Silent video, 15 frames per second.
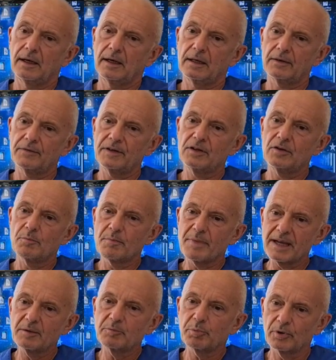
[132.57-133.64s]
And I think the
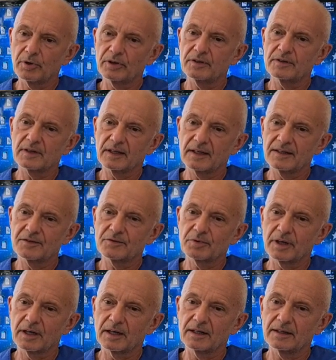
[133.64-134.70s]
main point is
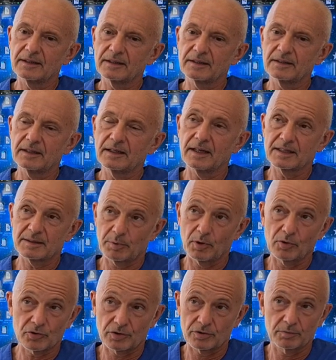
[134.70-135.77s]
regarding the
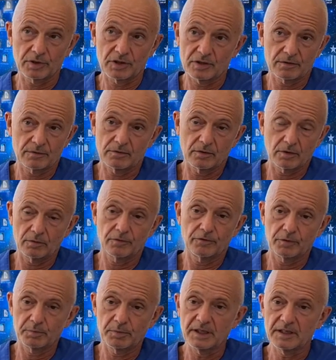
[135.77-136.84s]
exposure, which
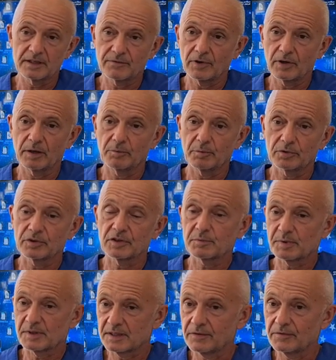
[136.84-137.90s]
for me is very important,
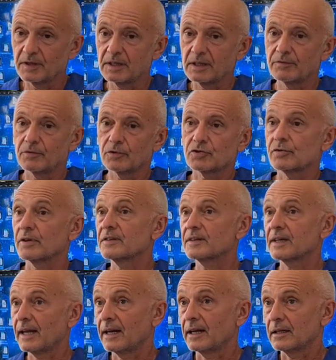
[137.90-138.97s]
specifically for
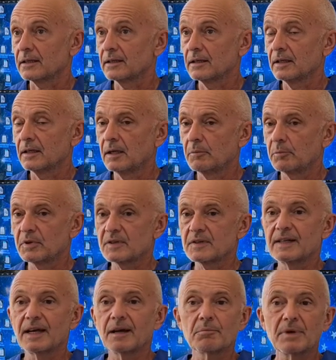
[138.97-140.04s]
transcanal, because
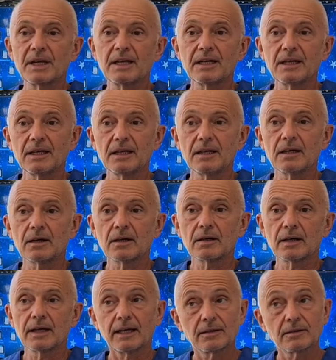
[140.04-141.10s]
there are many
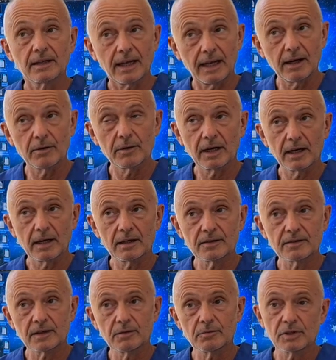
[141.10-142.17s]
hidden areas